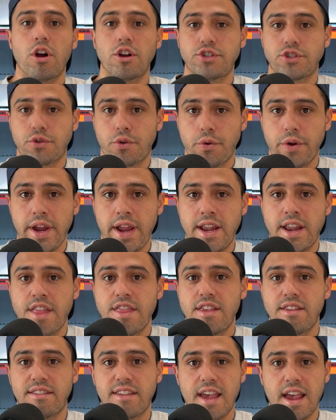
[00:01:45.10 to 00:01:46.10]
screen in
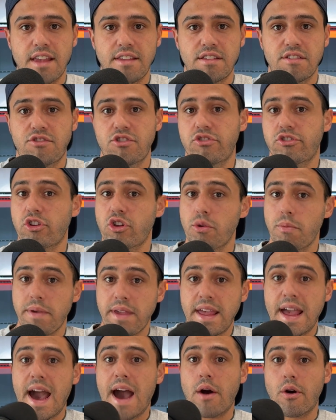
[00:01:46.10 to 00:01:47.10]
this case is just going to
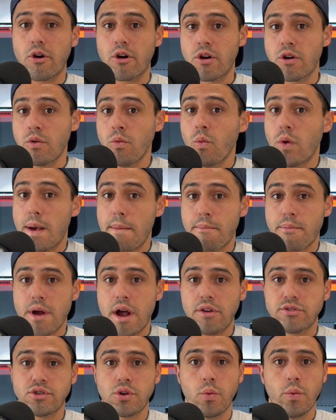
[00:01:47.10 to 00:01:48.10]
be our web
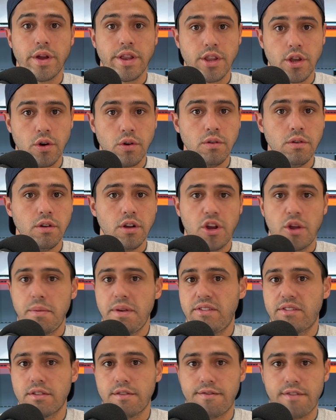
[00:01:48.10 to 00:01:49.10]
browser window. It could be
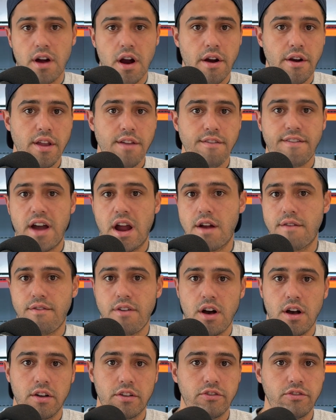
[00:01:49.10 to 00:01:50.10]
Safari,
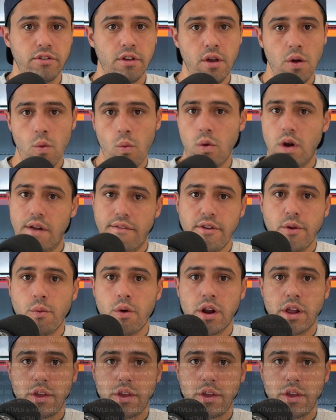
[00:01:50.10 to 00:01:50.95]
Firefox, whatever you want to